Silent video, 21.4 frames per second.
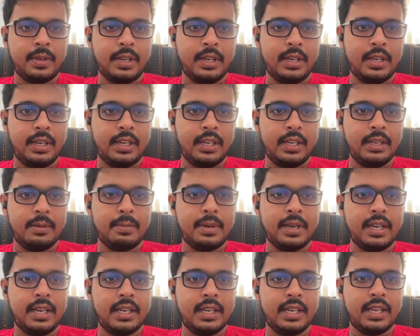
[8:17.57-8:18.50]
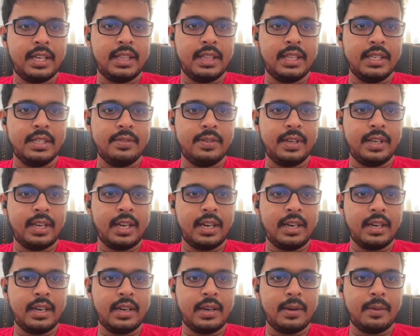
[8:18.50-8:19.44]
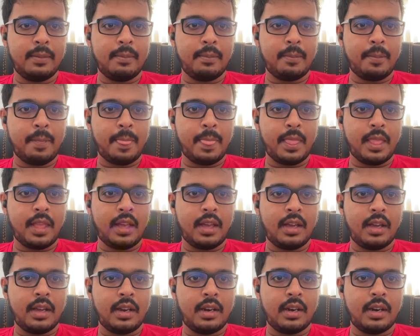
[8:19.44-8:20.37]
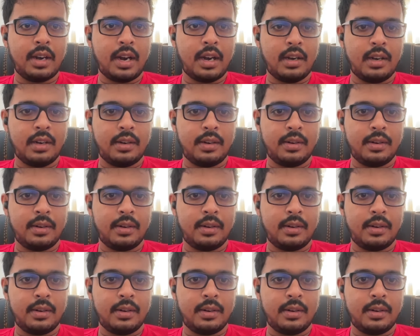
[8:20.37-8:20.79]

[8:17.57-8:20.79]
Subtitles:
In here, by clicking this, we can run